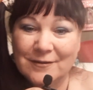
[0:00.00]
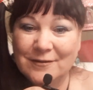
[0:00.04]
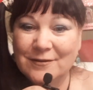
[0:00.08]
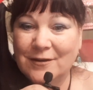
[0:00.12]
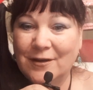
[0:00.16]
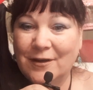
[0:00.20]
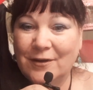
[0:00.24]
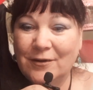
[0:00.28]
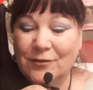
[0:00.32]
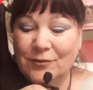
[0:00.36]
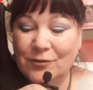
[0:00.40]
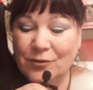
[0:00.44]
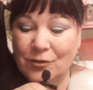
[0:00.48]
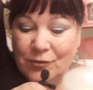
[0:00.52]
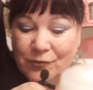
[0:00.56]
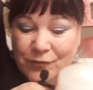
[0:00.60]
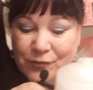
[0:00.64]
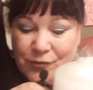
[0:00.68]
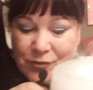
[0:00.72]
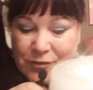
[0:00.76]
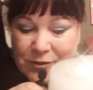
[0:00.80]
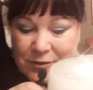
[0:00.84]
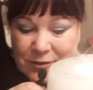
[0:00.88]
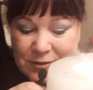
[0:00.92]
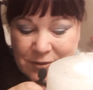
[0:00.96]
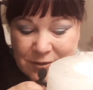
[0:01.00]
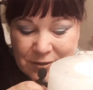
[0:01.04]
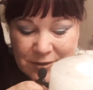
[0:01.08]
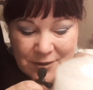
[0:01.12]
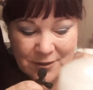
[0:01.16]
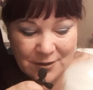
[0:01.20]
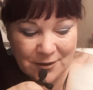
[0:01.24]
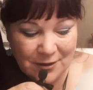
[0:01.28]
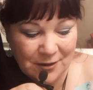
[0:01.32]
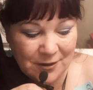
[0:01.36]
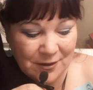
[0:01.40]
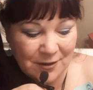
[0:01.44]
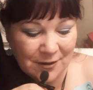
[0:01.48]
I don't know if you could
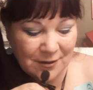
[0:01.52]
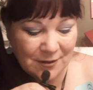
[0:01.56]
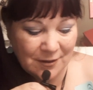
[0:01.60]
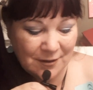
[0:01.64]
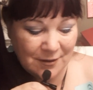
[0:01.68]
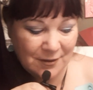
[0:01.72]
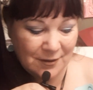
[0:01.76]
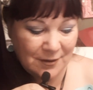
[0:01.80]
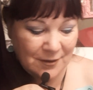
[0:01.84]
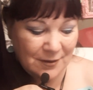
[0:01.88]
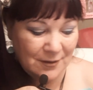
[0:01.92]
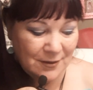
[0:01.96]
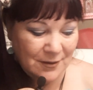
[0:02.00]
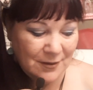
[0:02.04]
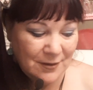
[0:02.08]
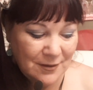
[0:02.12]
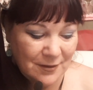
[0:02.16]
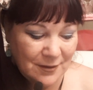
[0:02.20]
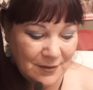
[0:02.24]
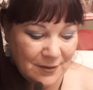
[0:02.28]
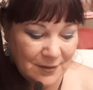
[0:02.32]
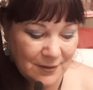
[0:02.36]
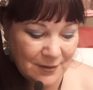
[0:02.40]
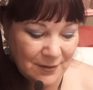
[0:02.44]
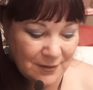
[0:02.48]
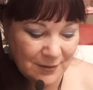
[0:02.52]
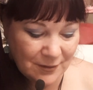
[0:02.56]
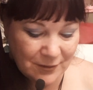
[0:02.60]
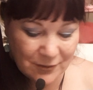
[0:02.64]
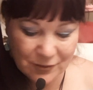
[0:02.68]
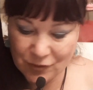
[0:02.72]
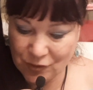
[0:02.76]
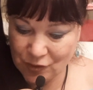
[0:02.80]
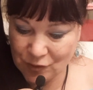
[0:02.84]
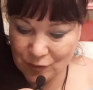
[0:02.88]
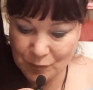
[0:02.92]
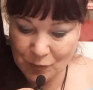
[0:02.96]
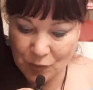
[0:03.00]
see the
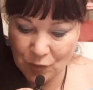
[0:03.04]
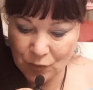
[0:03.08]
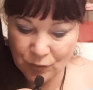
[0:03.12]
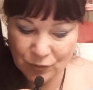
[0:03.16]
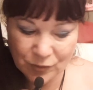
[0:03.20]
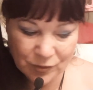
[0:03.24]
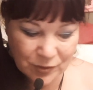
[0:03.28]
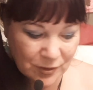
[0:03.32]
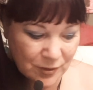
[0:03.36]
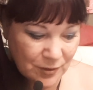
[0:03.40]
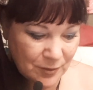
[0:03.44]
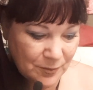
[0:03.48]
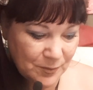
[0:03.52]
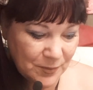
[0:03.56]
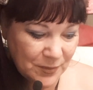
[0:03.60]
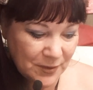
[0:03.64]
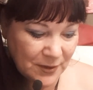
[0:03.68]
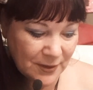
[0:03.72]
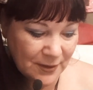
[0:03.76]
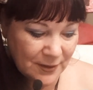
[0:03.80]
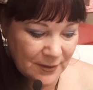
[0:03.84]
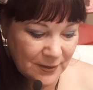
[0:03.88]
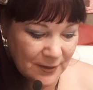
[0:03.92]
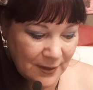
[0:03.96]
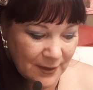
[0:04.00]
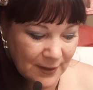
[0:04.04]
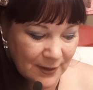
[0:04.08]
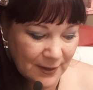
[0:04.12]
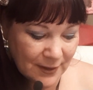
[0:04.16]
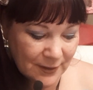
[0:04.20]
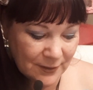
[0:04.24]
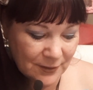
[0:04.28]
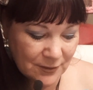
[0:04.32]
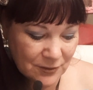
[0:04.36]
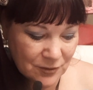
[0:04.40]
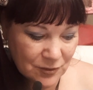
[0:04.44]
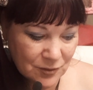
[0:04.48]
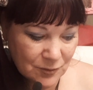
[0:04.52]
smoke, but I
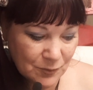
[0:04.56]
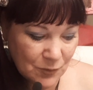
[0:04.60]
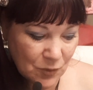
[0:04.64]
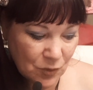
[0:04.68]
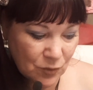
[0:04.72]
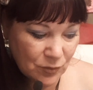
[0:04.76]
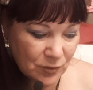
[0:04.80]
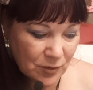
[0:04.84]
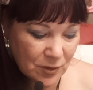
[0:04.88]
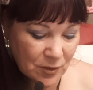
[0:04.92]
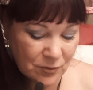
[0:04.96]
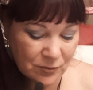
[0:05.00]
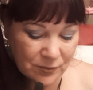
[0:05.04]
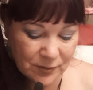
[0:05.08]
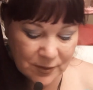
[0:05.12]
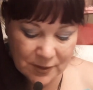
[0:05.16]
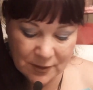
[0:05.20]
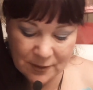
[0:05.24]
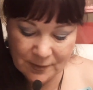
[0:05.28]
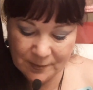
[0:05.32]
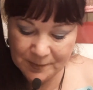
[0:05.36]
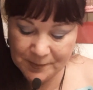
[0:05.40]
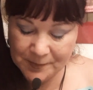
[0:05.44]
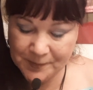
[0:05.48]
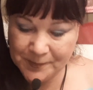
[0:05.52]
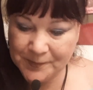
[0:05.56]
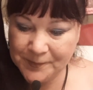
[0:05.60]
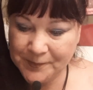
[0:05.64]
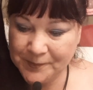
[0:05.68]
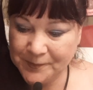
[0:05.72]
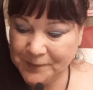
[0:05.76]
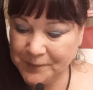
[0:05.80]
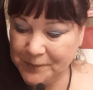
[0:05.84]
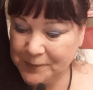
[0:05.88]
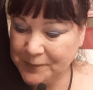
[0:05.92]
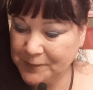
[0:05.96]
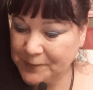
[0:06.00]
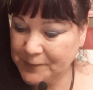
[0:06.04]
got the smoke going.
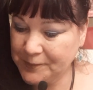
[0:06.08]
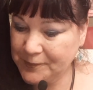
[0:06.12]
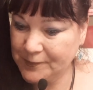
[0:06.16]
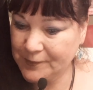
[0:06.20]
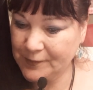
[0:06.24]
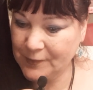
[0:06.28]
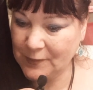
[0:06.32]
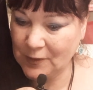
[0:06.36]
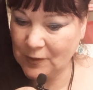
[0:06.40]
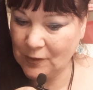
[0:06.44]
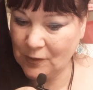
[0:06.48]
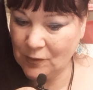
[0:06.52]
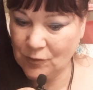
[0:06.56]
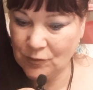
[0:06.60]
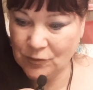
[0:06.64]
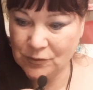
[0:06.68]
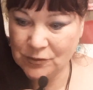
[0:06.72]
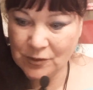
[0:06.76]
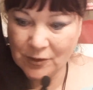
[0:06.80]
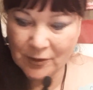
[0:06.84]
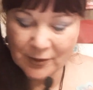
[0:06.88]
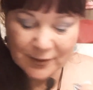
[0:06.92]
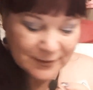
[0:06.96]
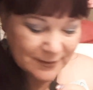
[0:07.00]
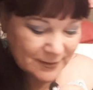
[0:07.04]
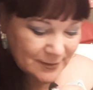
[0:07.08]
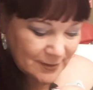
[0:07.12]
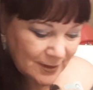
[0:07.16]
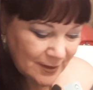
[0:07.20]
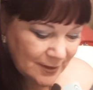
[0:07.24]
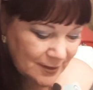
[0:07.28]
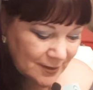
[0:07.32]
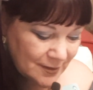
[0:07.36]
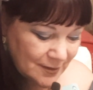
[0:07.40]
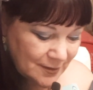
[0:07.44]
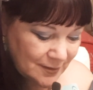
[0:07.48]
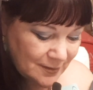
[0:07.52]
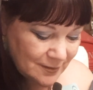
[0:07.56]
Hold on a
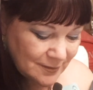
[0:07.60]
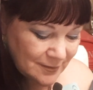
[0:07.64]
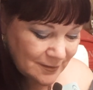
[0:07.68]
second.